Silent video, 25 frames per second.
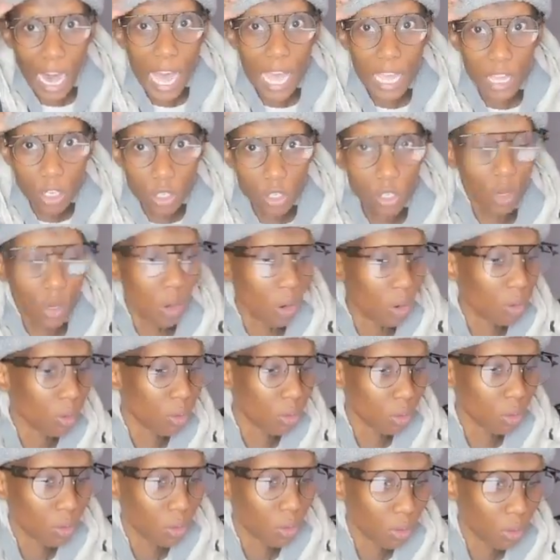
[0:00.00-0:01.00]
I
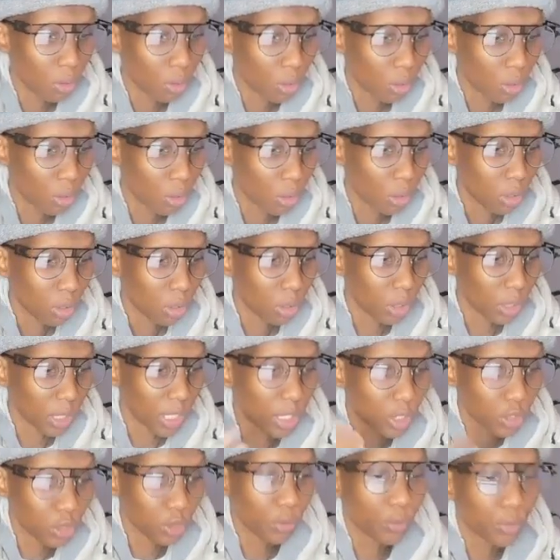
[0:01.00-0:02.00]
know
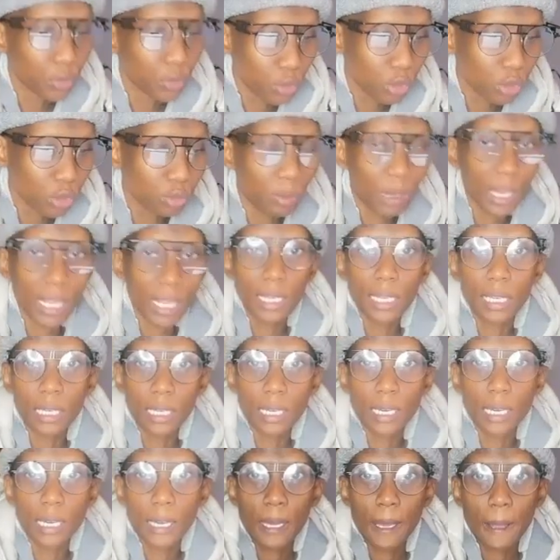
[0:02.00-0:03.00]
that you've used my
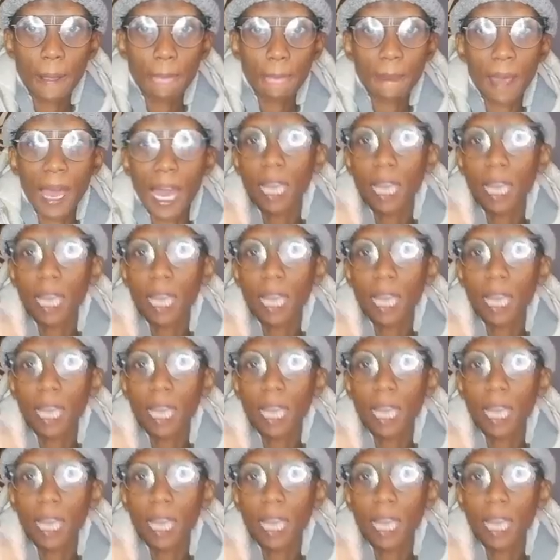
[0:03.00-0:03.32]
link.